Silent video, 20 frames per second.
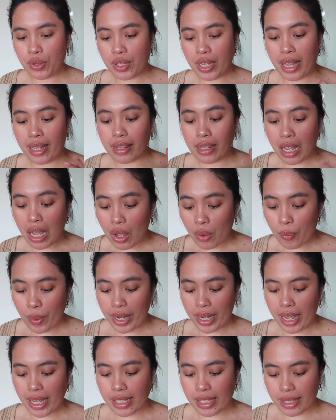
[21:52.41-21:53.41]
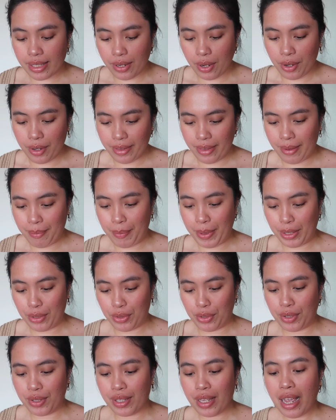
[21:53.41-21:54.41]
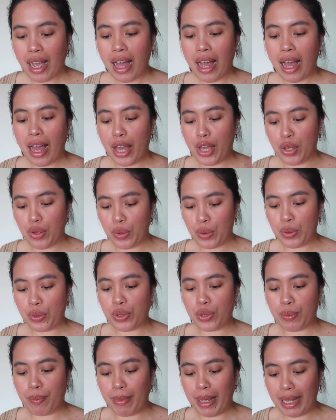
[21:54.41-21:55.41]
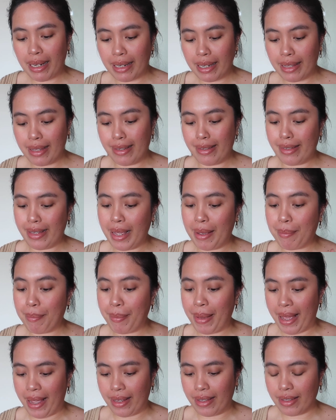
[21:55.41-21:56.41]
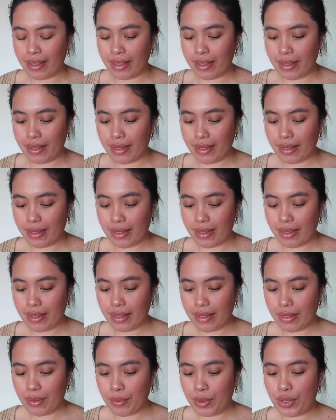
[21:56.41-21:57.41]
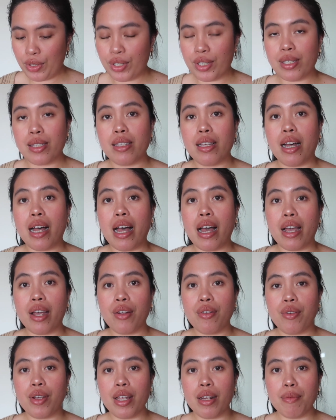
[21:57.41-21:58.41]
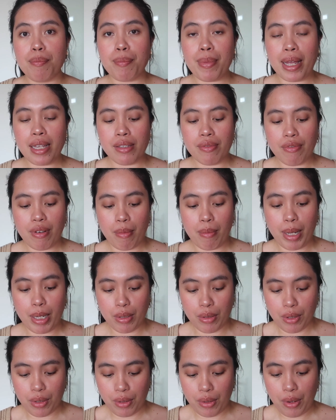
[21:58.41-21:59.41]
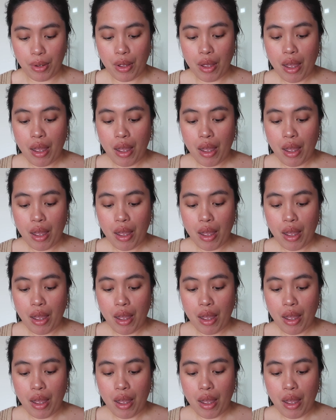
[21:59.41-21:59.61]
And now when I saw the pictures, I used mainly the same pants, which is the Irene pants from Mango.